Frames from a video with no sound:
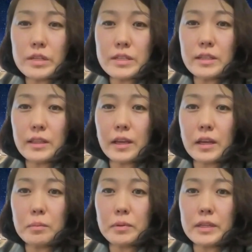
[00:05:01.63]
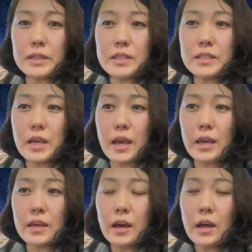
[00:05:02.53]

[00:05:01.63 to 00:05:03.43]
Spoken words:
recently completed an